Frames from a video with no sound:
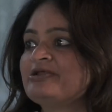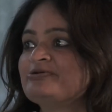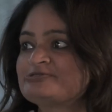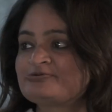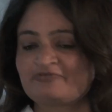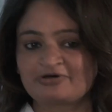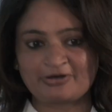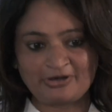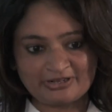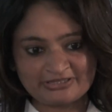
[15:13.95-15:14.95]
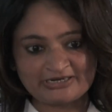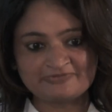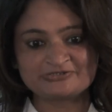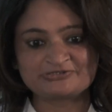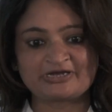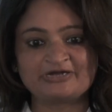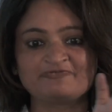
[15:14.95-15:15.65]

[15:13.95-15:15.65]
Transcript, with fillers: You know, so for all the levers to kind of